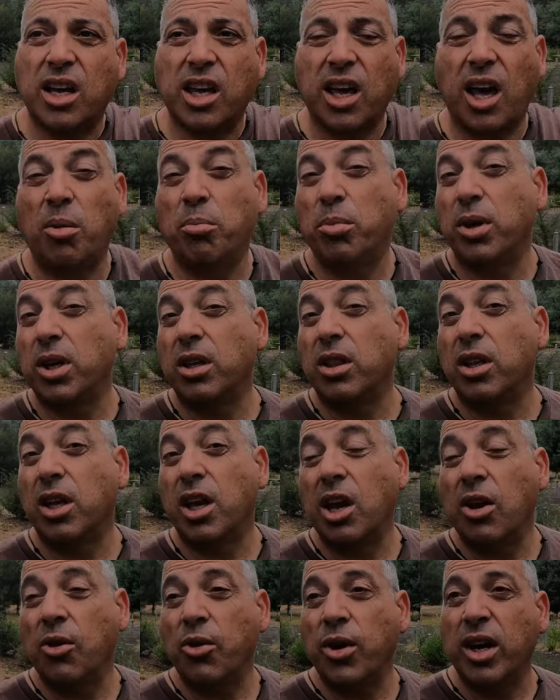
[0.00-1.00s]
camping in
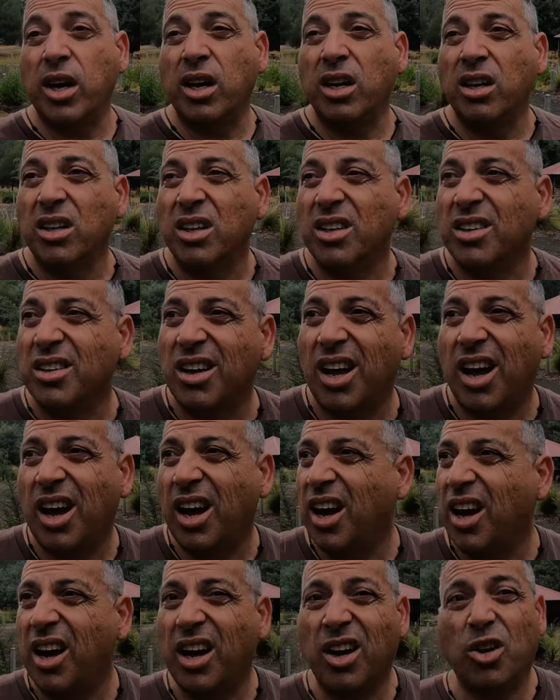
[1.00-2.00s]
the area.
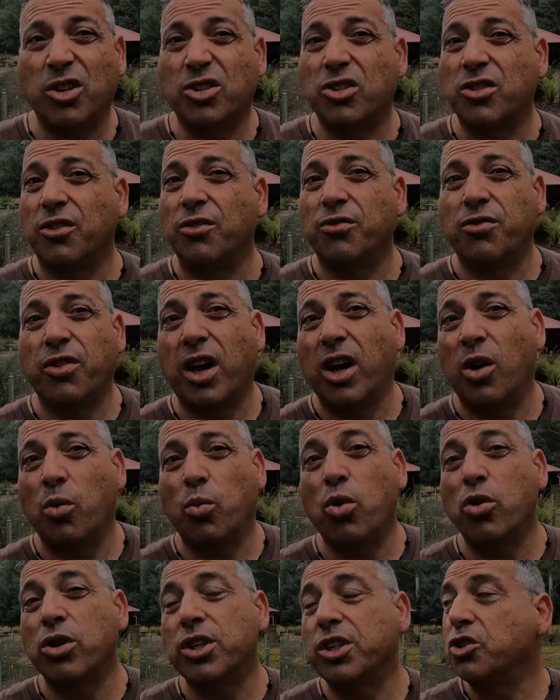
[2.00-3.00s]
Lots of
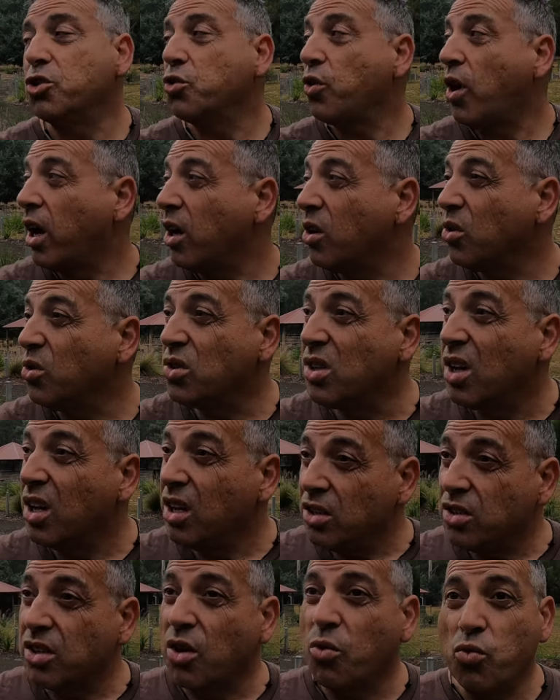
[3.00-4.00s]
walking trails,
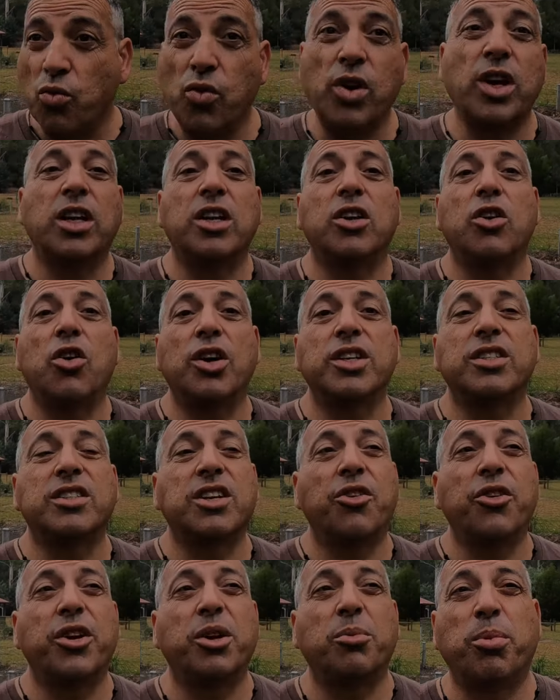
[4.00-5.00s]
so really nice
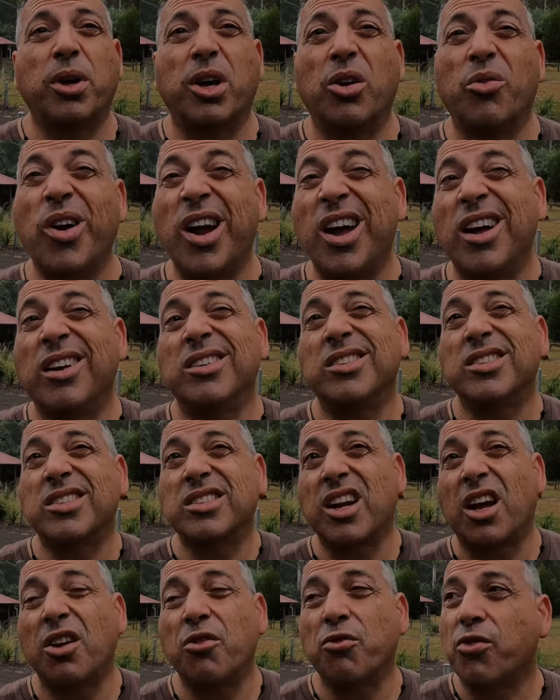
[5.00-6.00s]
area to be around.
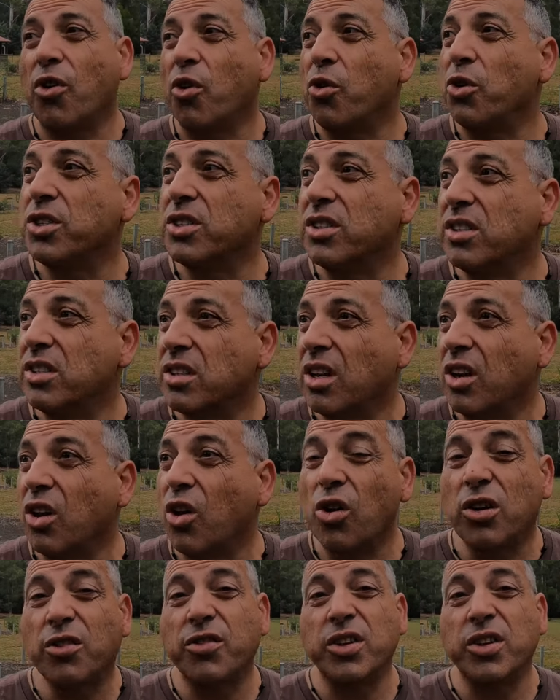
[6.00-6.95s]
State Forest is a lot of